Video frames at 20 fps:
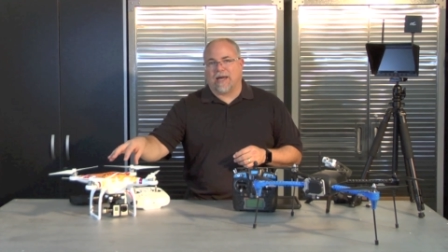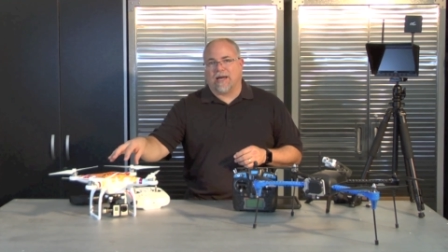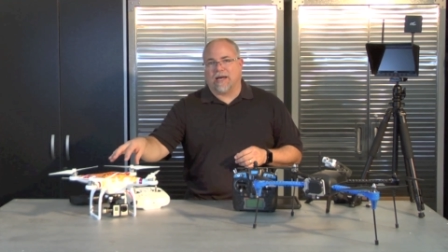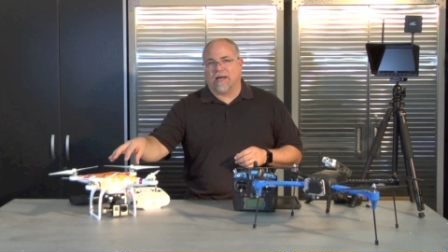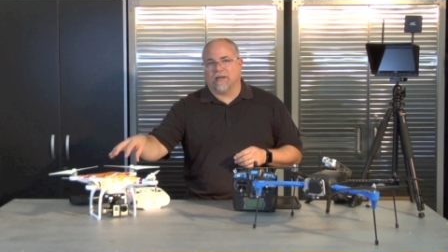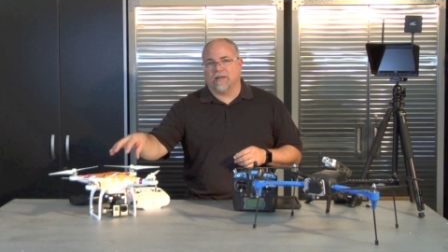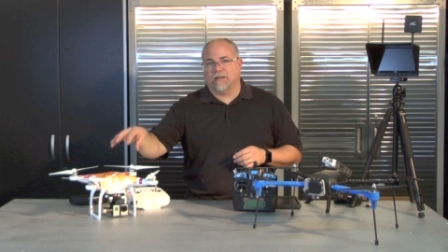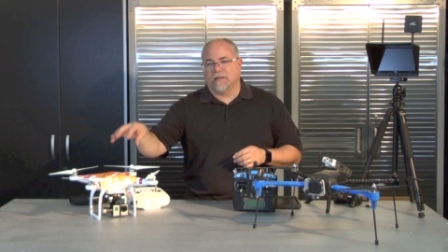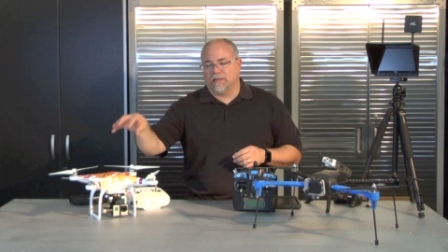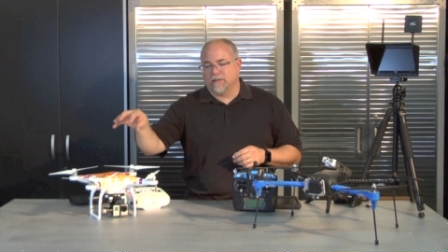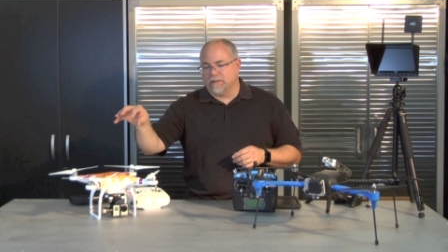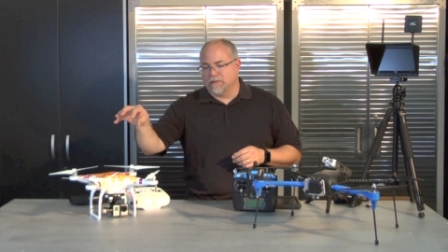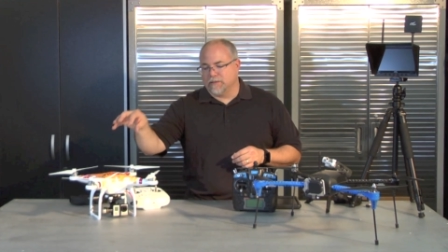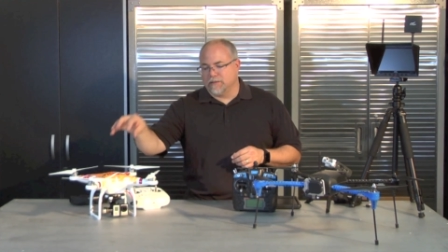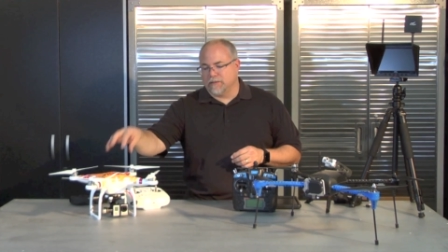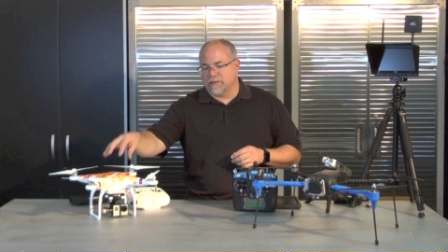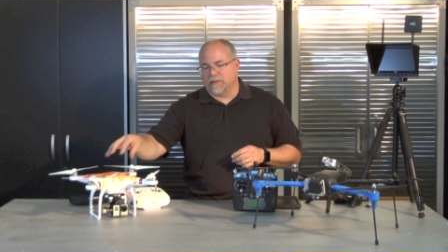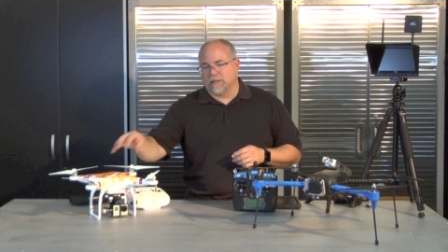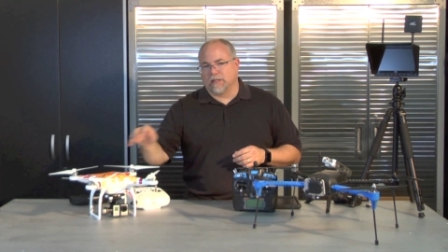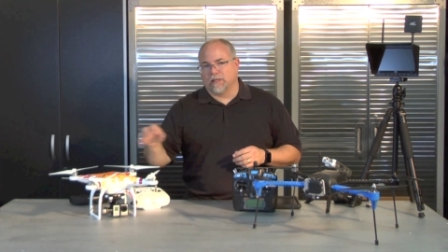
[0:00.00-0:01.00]
add
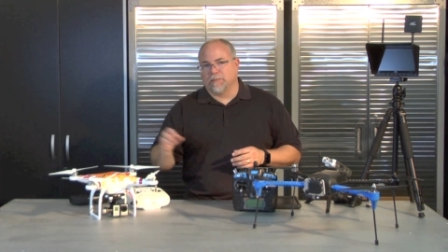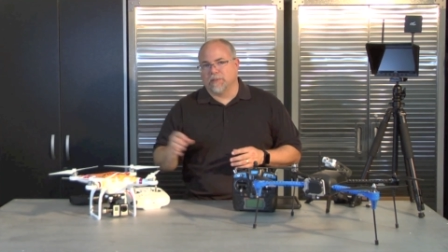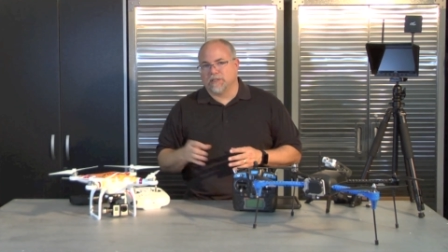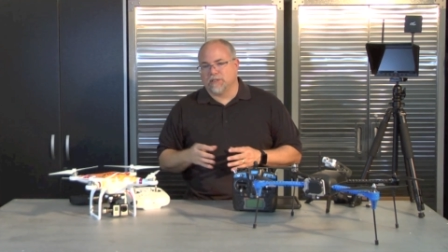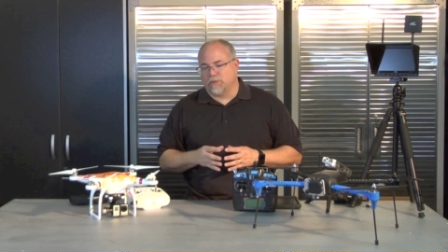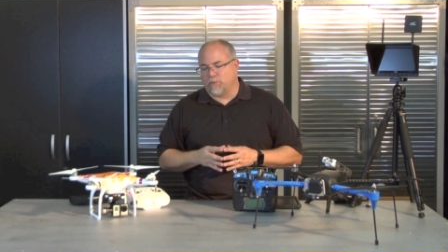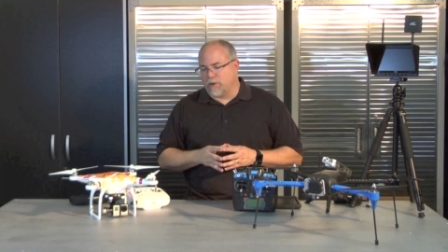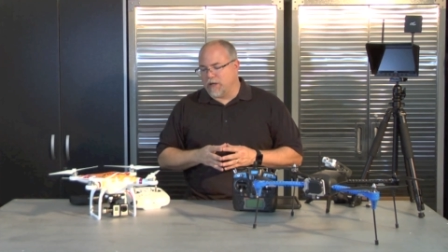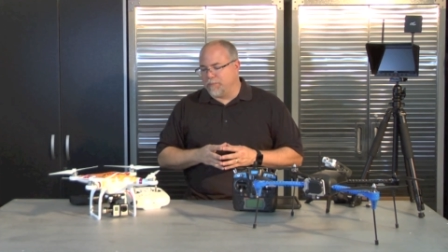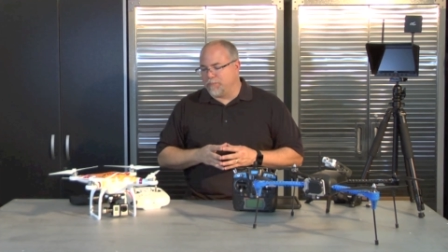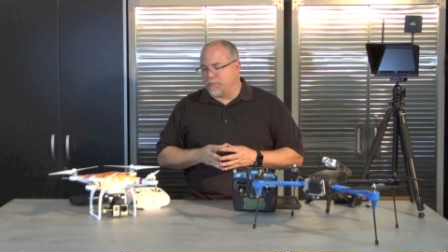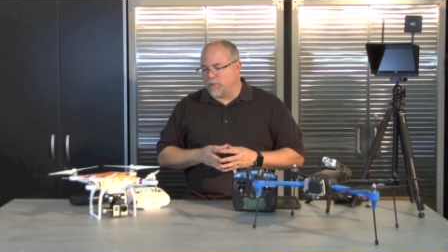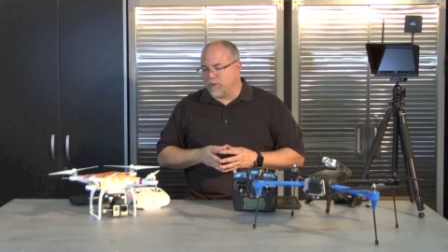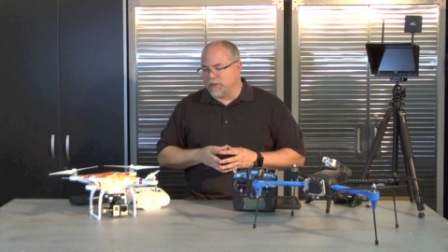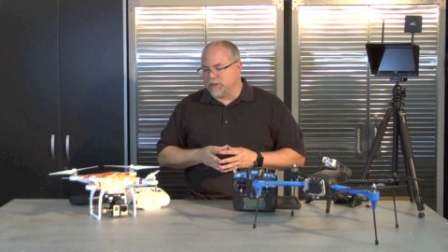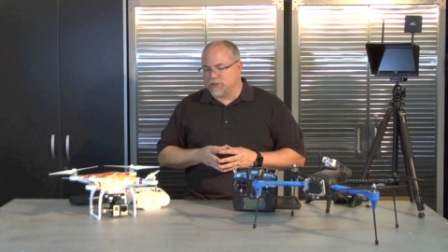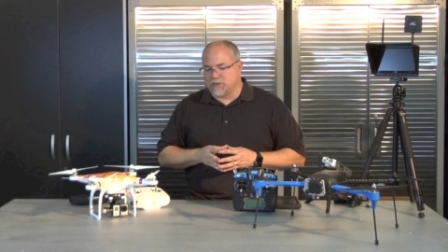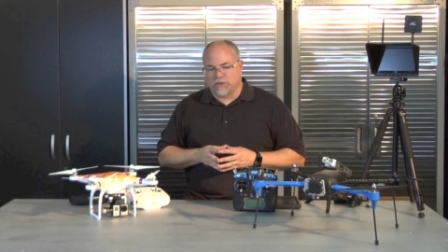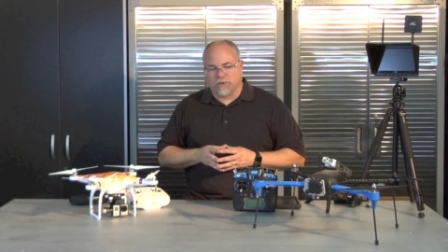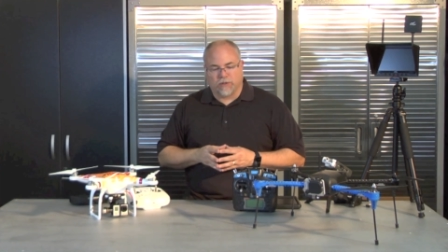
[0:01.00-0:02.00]
the limited
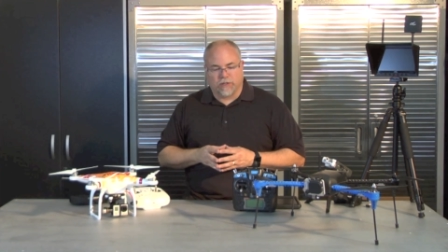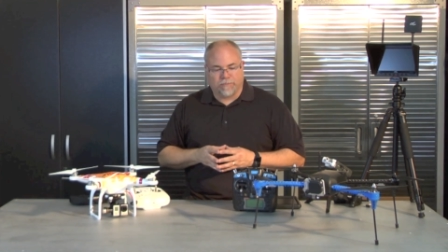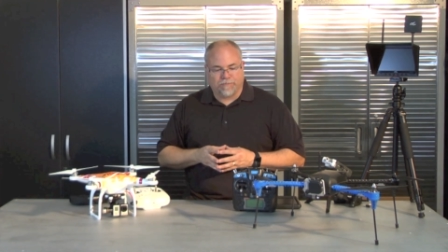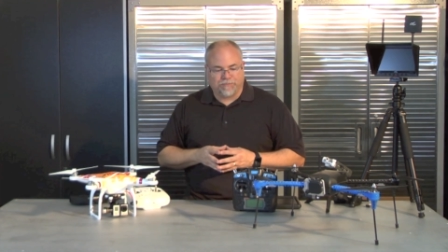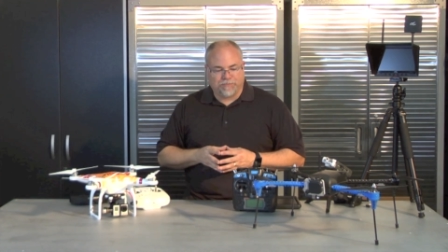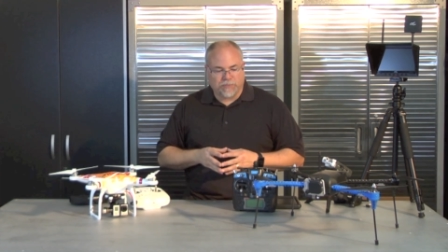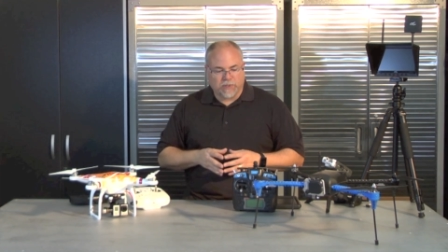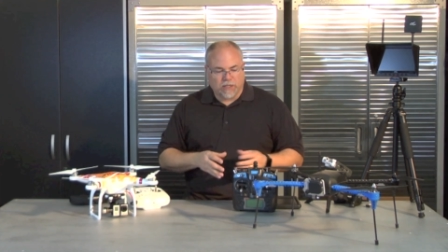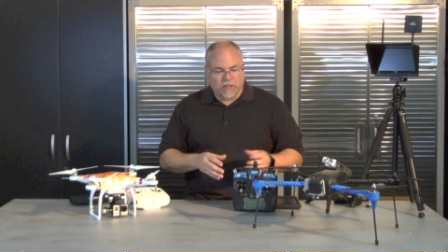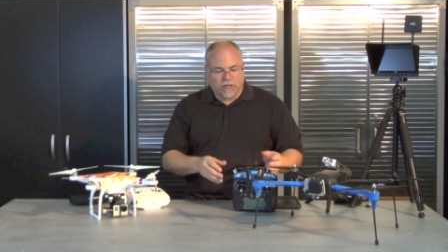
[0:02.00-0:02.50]
waypoints to it,